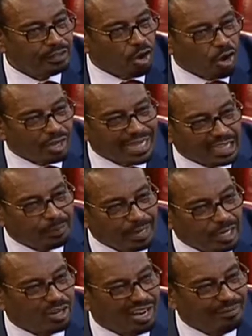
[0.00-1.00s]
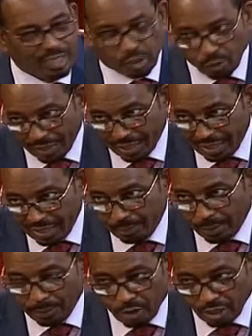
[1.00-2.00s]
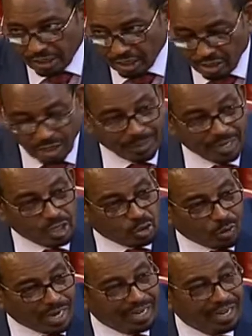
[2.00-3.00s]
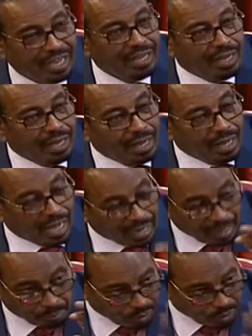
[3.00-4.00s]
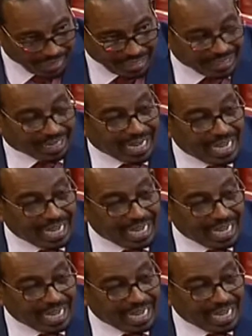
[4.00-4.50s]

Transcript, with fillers: All that money should have been insured. But because it has not been insured, and I'm sure that's the